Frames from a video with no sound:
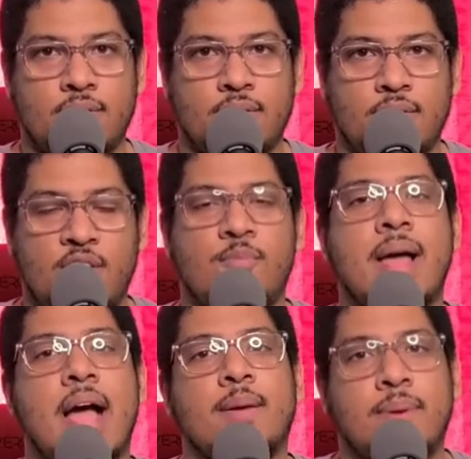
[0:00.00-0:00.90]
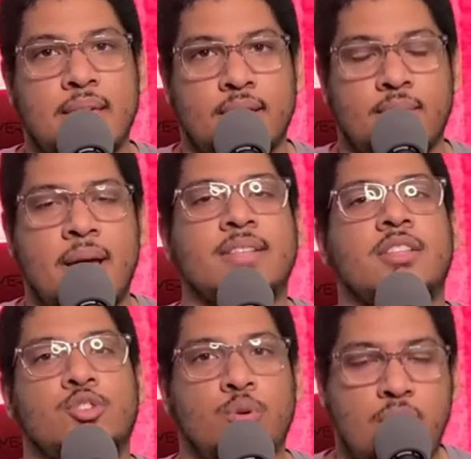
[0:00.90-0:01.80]
of my I P, my
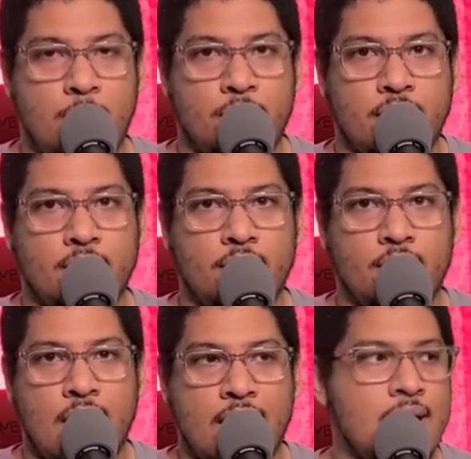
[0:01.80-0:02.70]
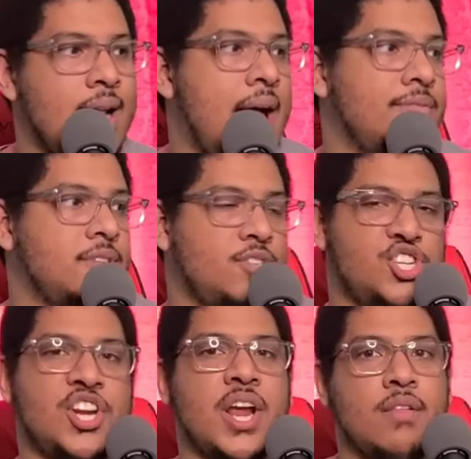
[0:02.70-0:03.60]
intellectual property, and not have to
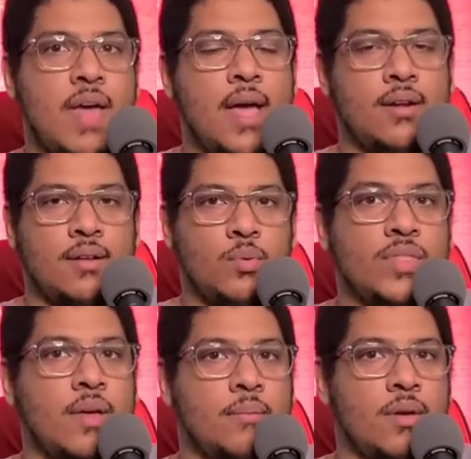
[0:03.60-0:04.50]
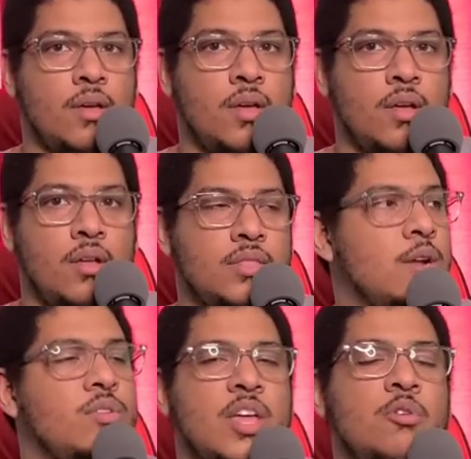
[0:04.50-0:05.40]
share that with them. They
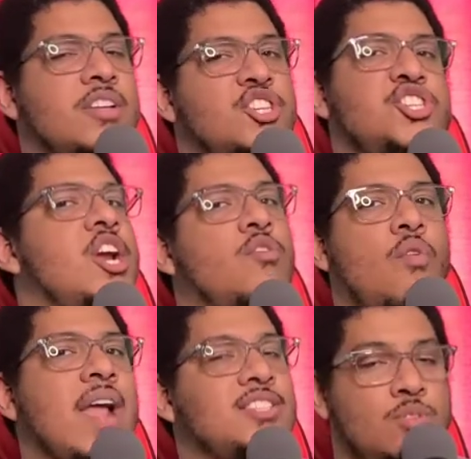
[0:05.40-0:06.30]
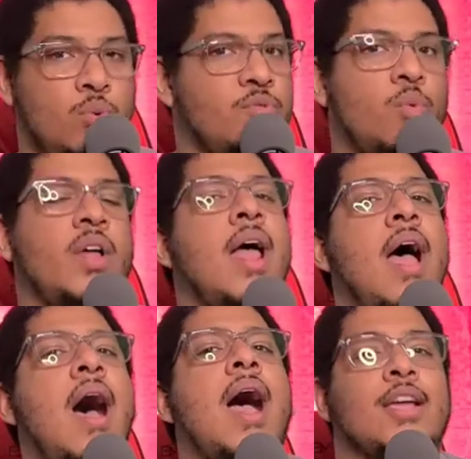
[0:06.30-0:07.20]
don't, they don't get to share rights with what
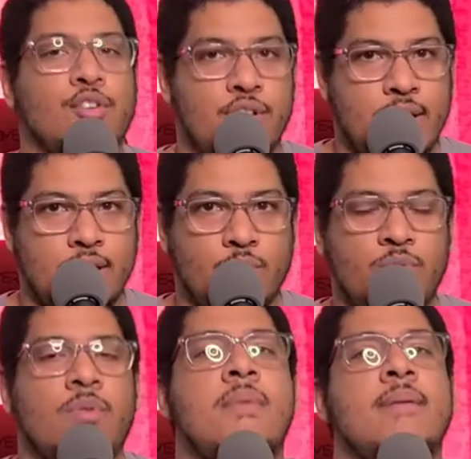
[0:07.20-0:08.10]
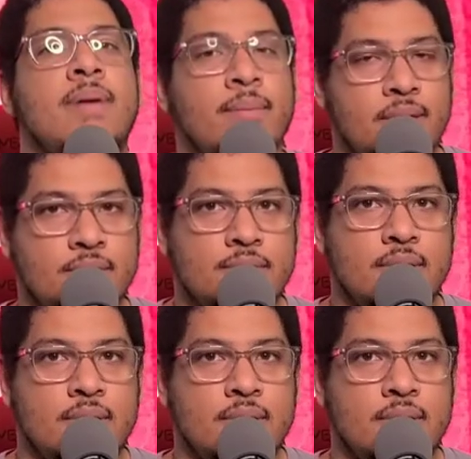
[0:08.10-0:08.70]
I created, with what my baby is.